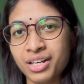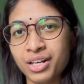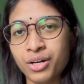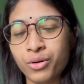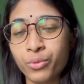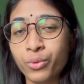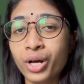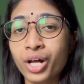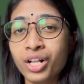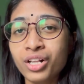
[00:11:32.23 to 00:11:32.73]

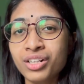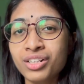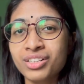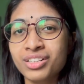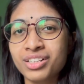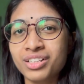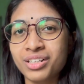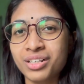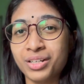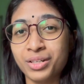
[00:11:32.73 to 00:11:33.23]
Well,
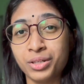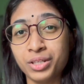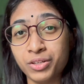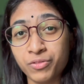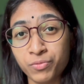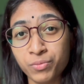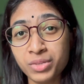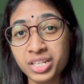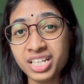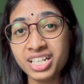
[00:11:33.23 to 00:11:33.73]
with
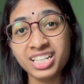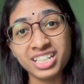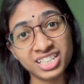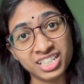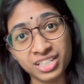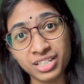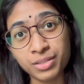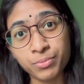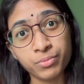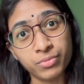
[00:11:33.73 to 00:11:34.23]
me,
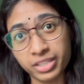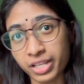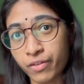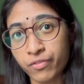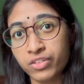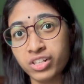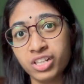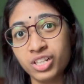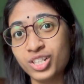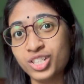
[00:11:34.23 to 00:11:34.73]

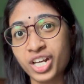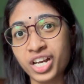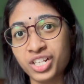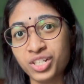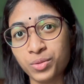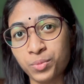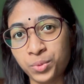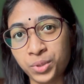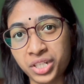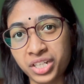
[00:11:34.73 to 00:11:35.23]
definitely Chat
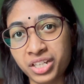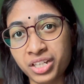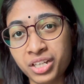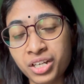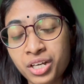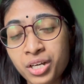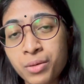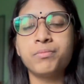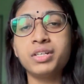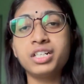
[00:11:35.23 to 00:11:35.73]
GPT,
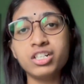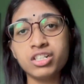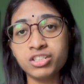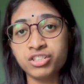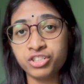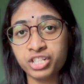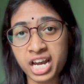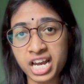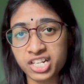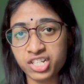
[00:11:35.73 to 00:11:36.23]
because
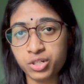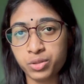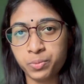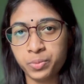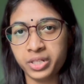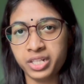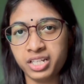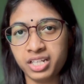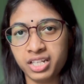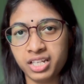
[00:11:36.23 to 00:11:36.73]
Chat
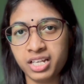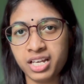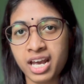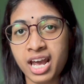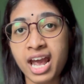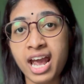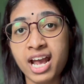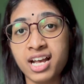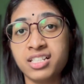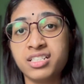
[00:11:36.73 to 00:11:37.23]
GPT
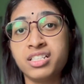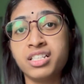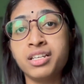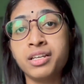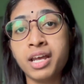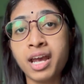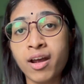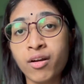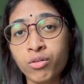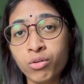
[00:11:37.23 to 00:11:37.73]
has
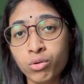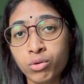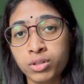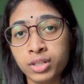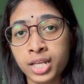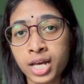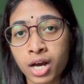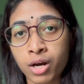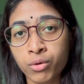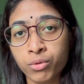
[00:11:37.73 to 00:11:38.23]
narrowed
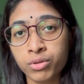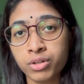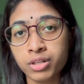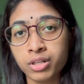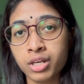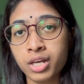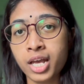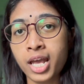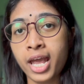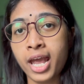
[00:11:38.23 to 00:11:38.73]
down
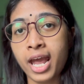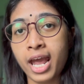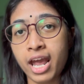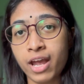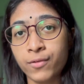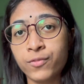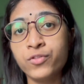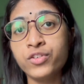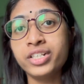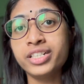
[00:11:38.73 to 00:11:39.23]

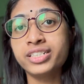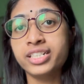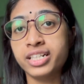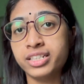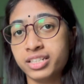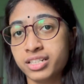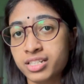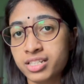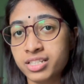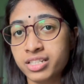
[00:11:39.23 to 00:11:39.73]
every
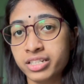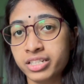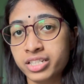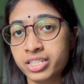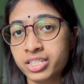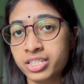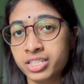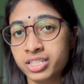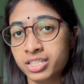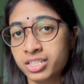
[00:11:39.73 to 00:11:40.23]

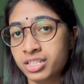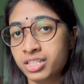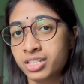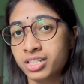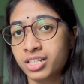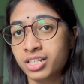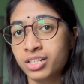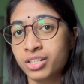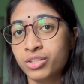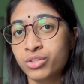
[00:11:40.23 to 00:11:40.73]
sentences.
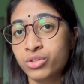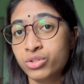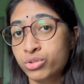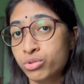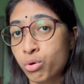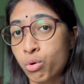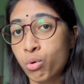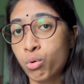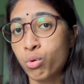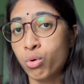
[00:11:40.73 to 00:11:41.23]

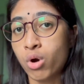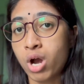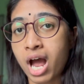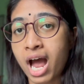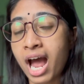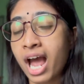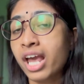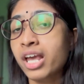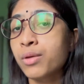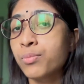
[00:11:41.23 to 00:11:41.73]
So
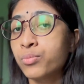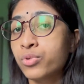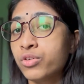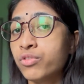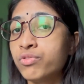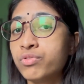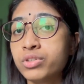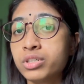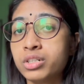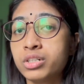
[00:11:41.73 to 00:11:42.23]
I
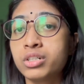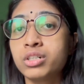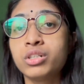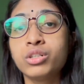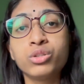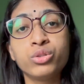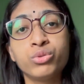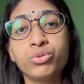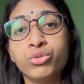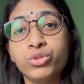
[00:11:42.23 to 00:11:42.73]
prefer
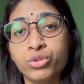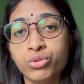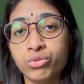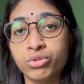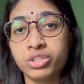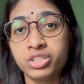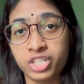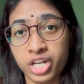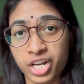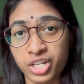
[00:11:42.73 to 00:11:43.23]
to use
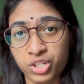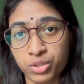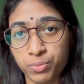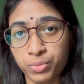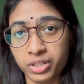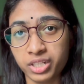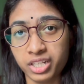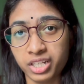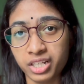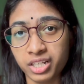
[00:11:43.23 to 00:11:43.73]
Chat
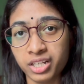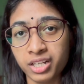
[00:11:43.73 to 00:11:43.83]
GPT.